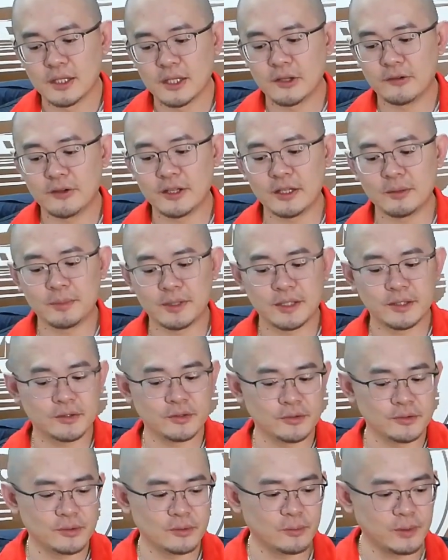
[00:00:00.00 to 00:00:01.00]
If anybody
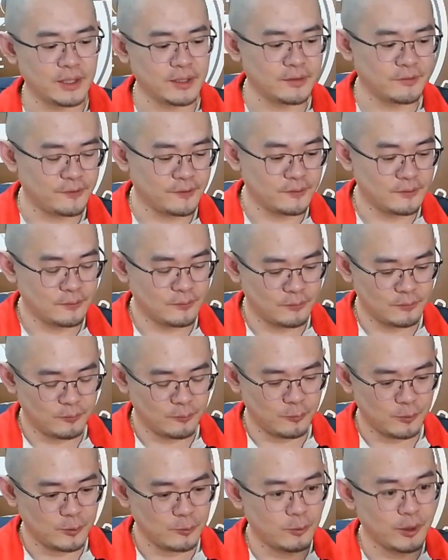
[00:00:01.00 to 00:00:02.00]
don't know where
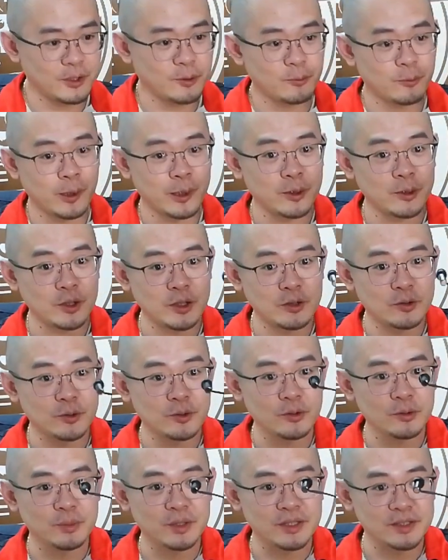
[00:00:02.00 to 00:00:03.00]
what you need to
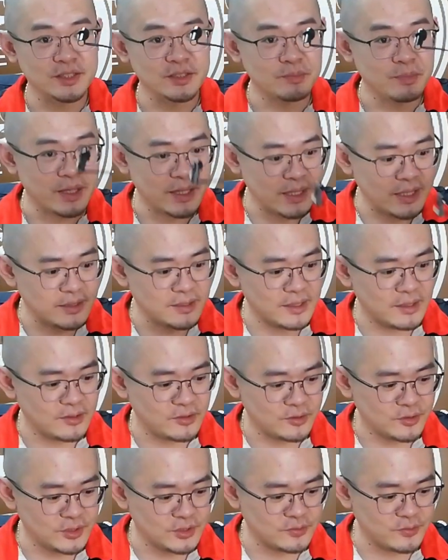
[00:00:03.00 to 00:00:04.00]
do, because it's magnetic,
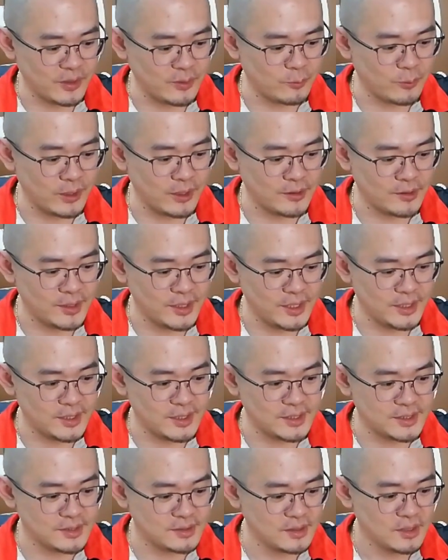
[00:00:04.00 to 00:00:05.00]
you just find where it
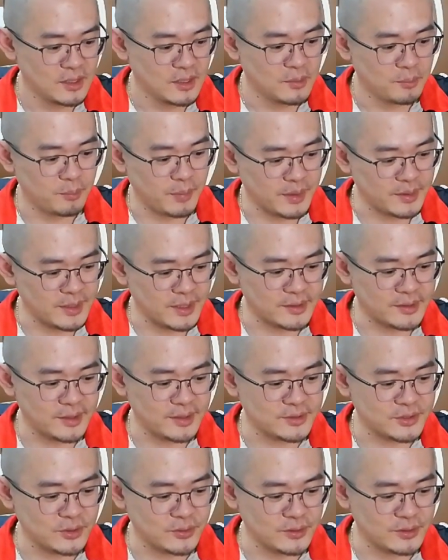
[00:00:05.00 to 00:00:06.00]
is
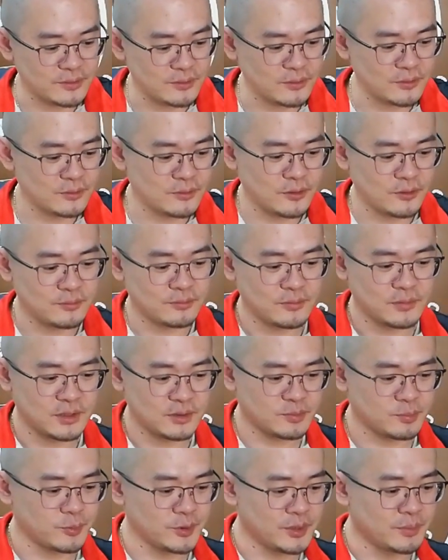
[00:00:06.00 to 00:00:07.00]
magnetic, so
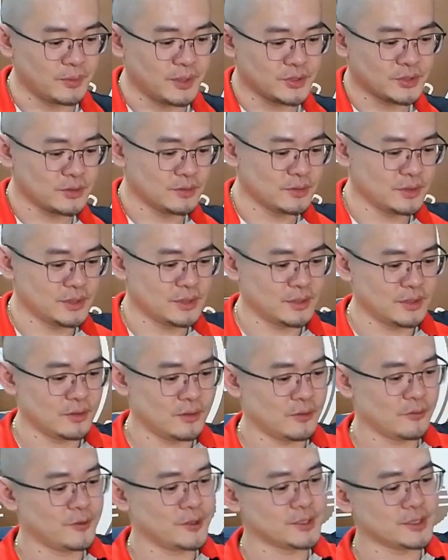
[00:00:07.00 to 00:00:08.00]
it's pretty much
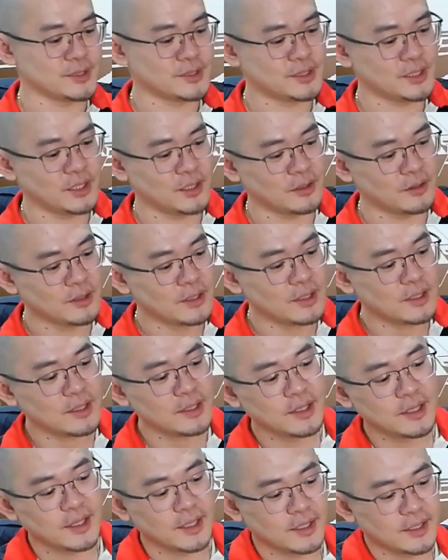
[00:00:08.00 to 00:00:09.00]
obvious it's here.
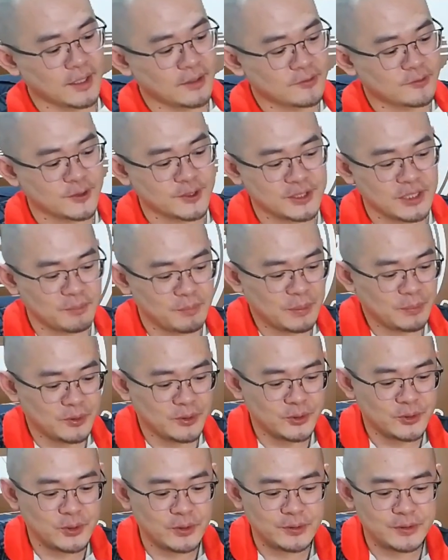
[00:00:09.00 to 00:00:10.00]
And then for some people
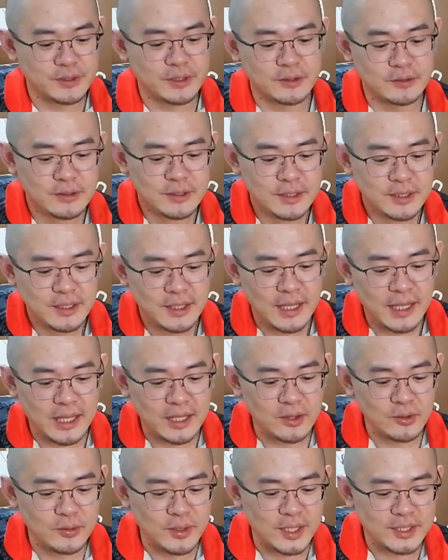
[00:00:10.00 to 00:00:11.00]
who don't know,
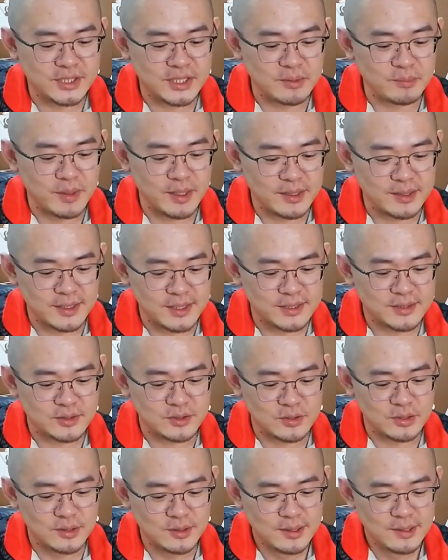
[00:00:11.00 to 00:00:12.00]
Heng actually made
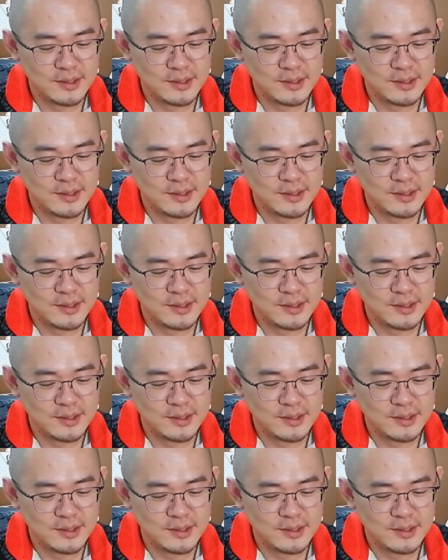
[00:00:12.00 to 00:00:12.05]
this